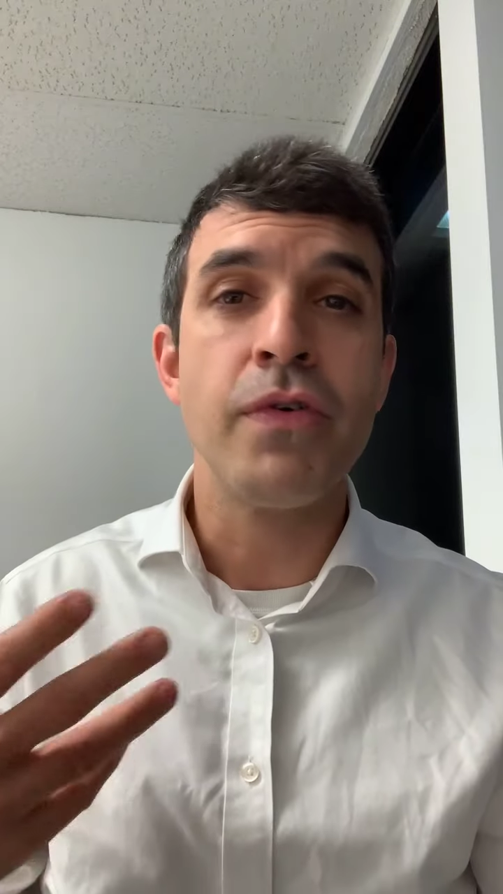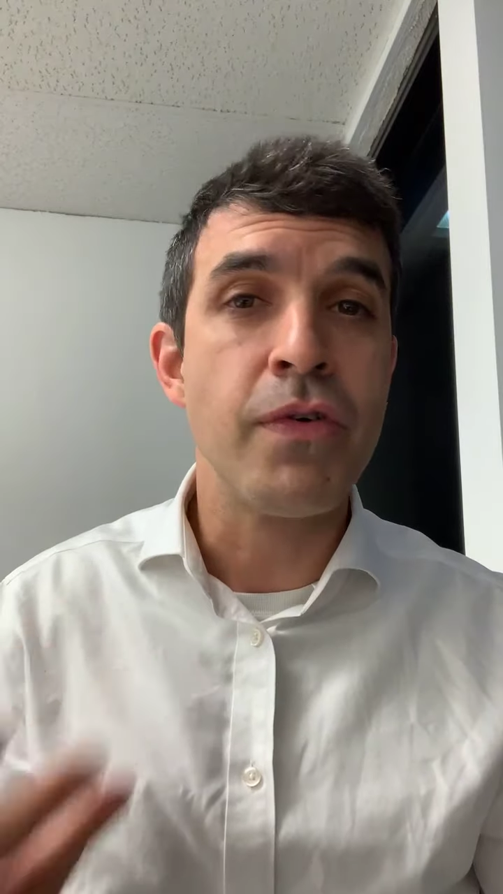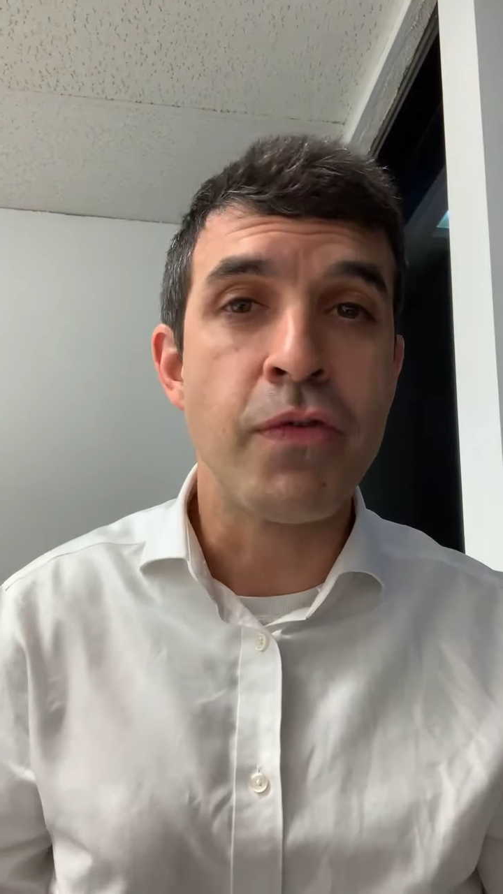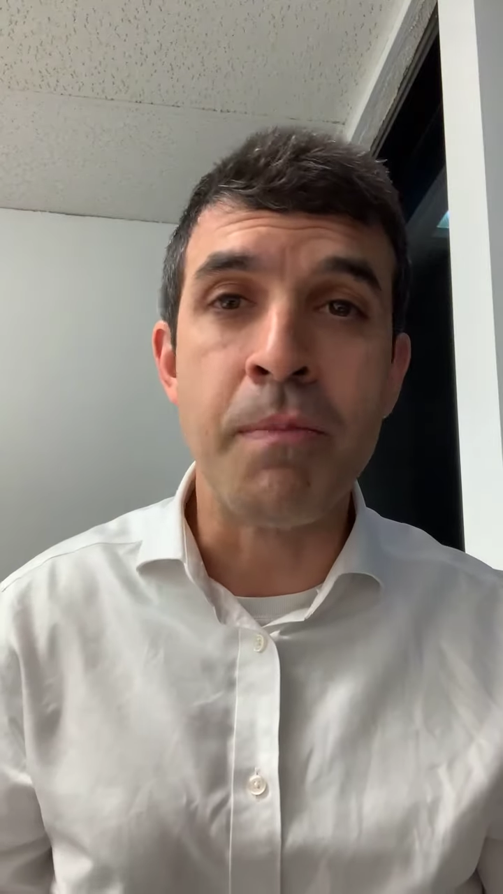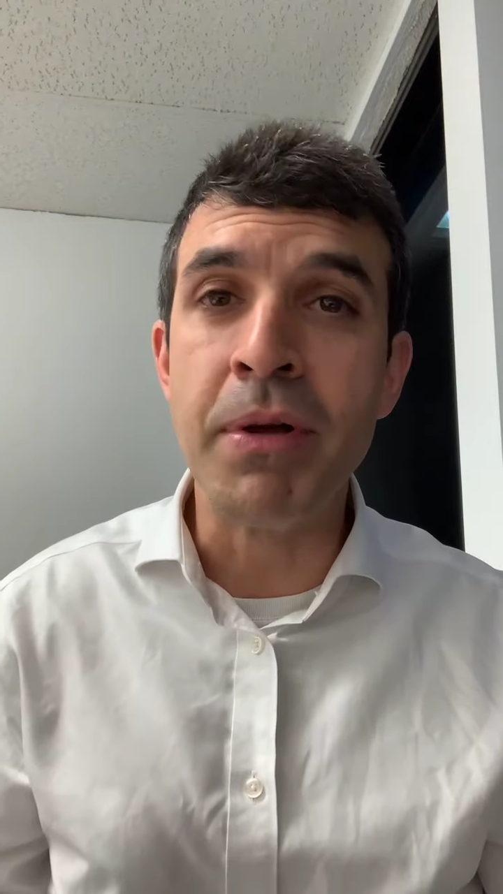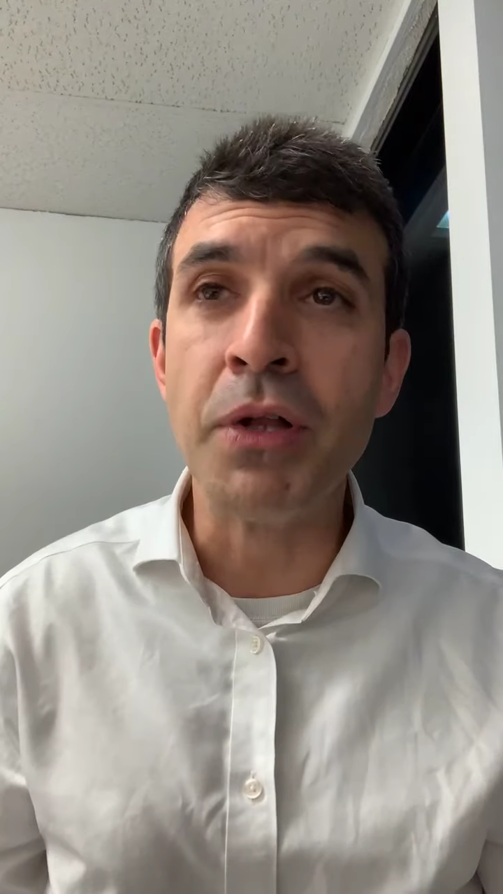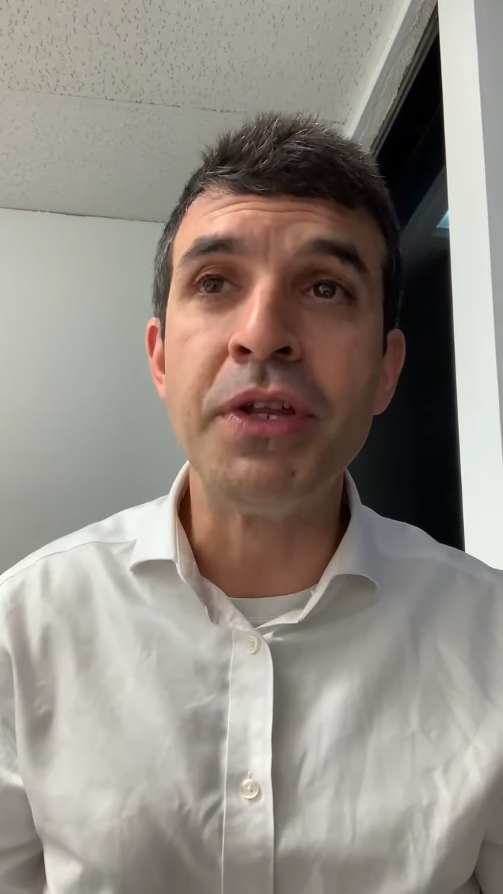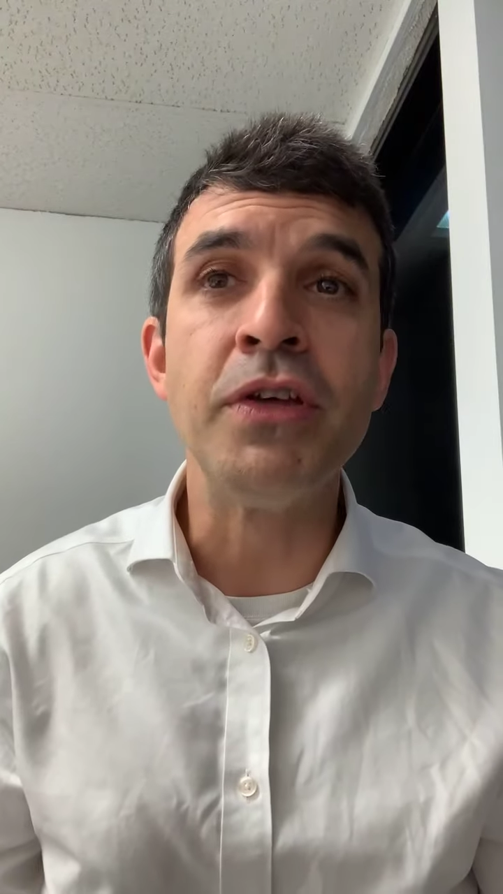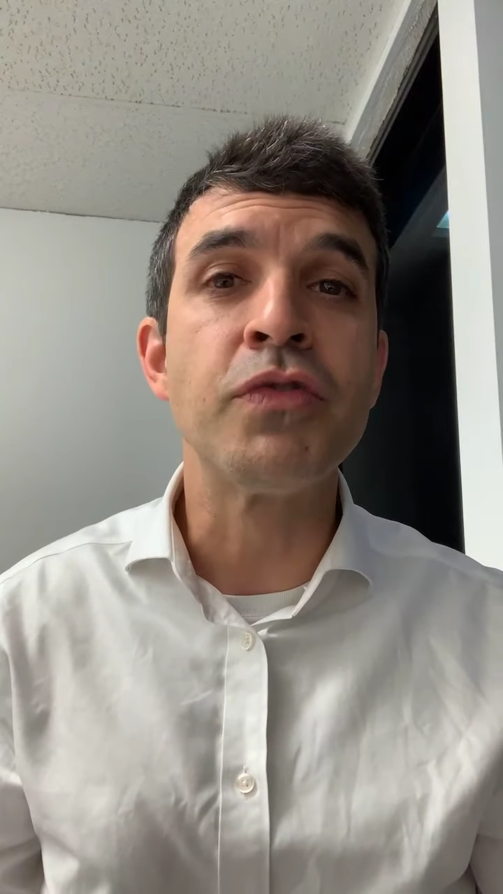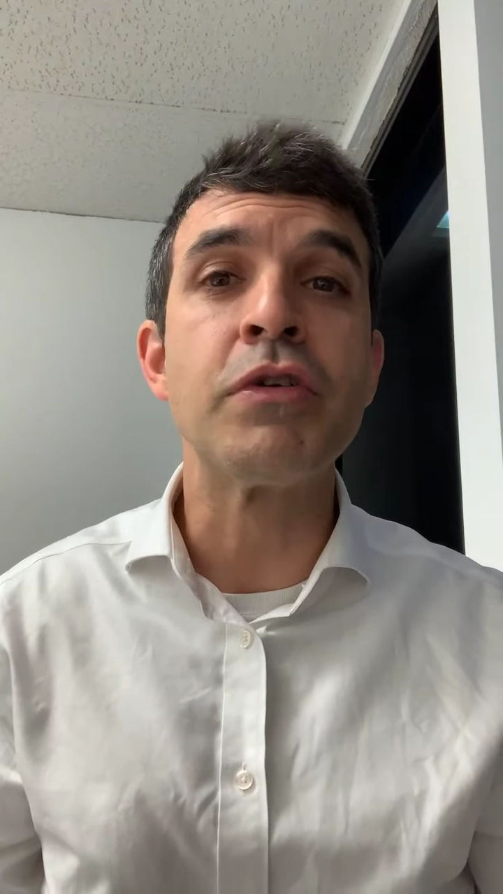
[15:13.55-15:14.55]
for
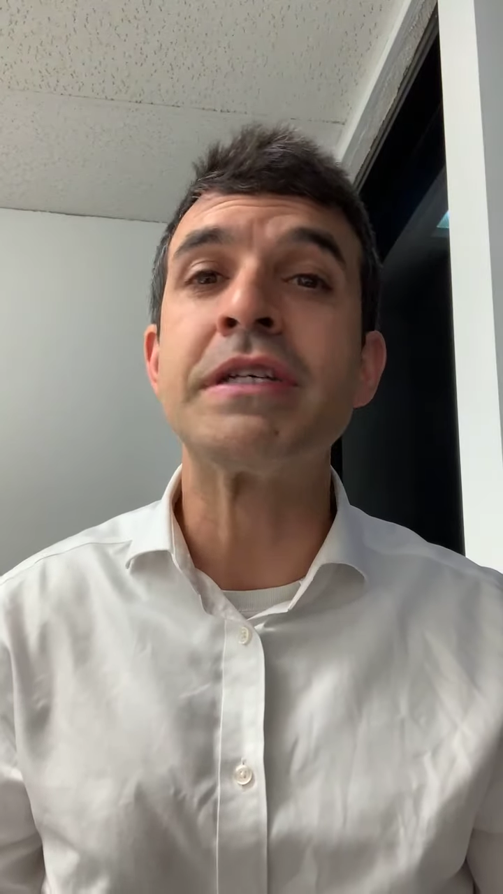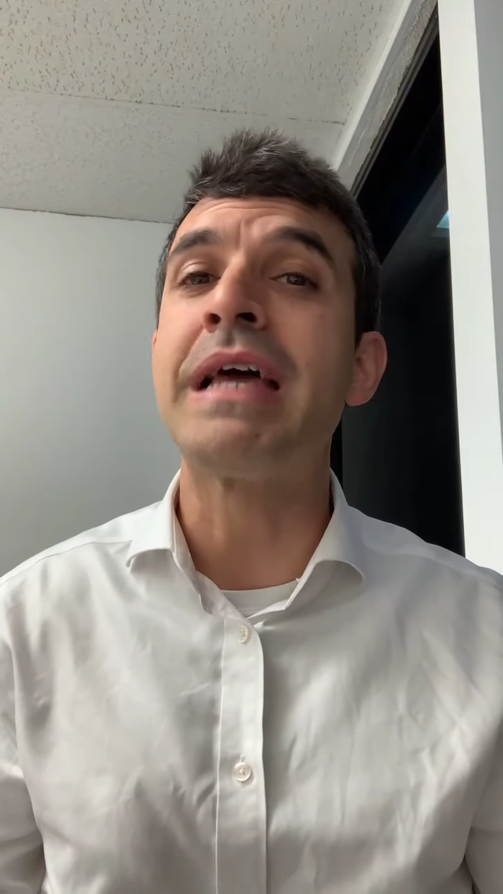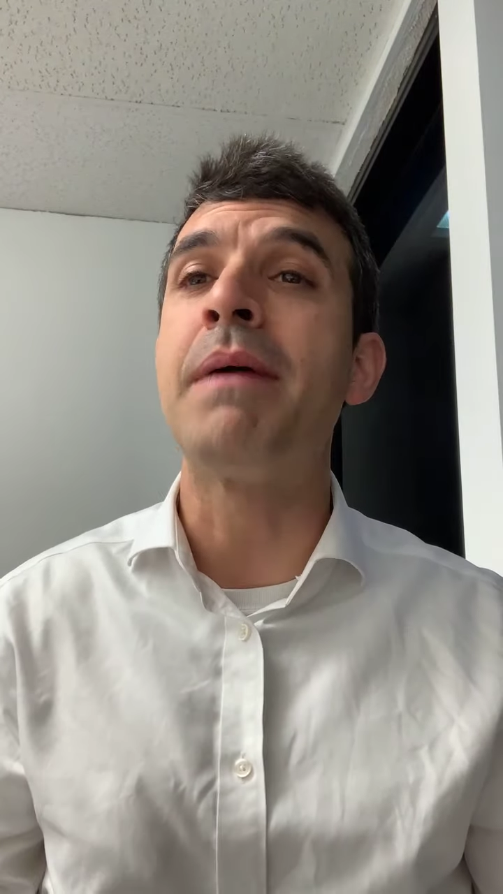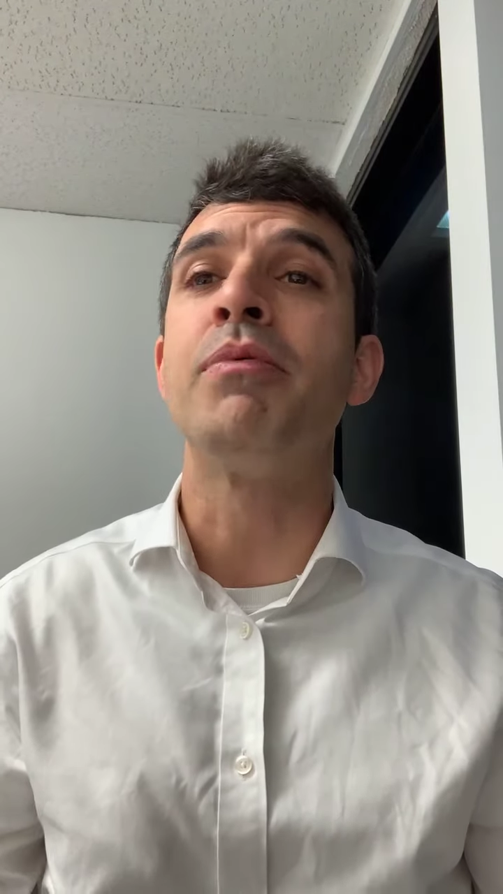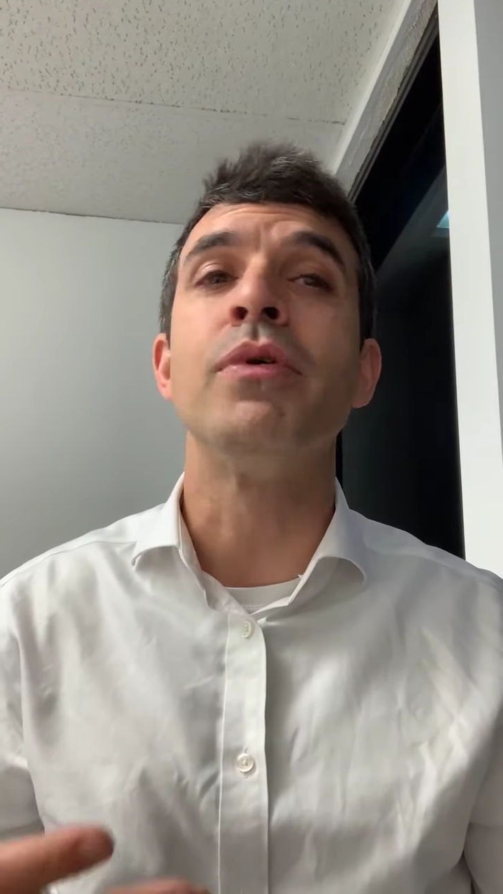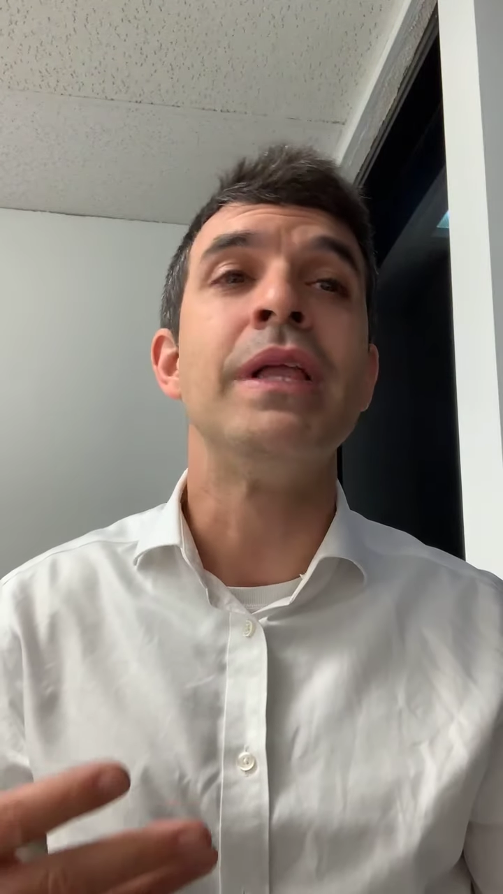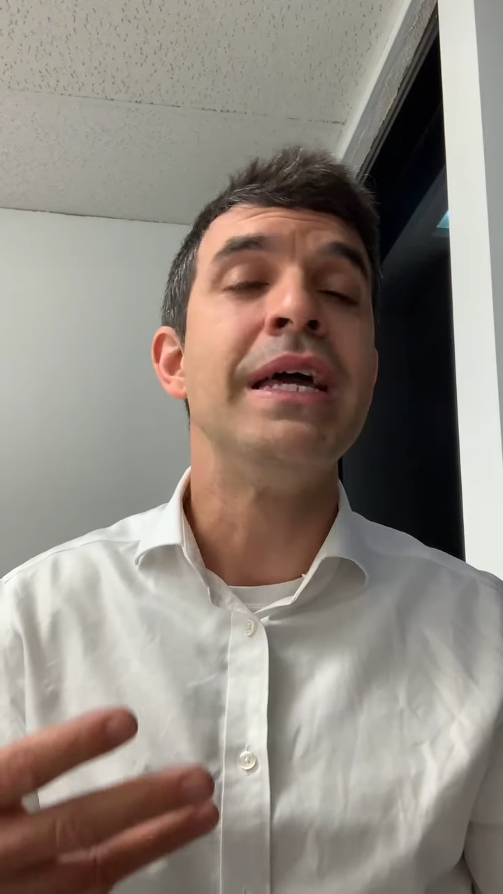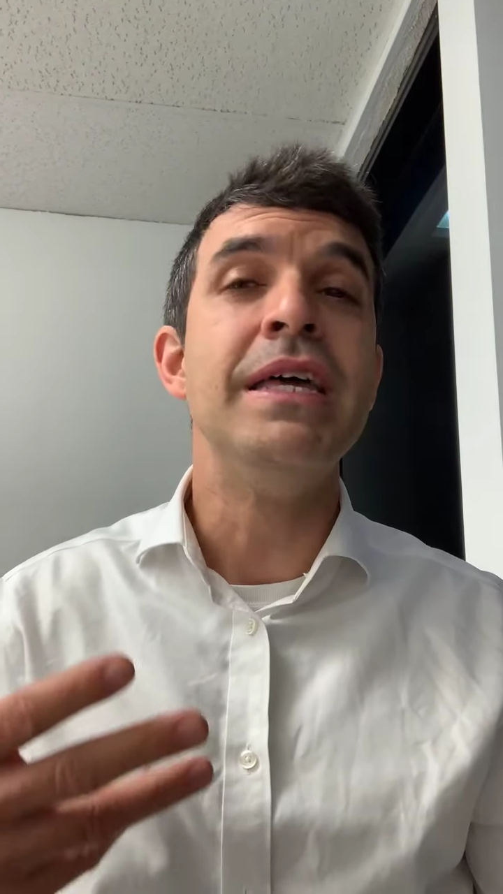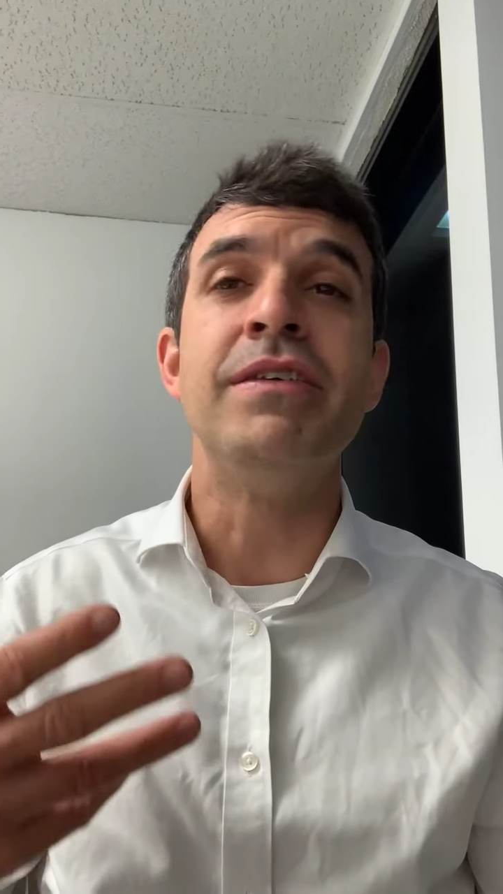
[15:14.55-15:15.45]
buildings, for example?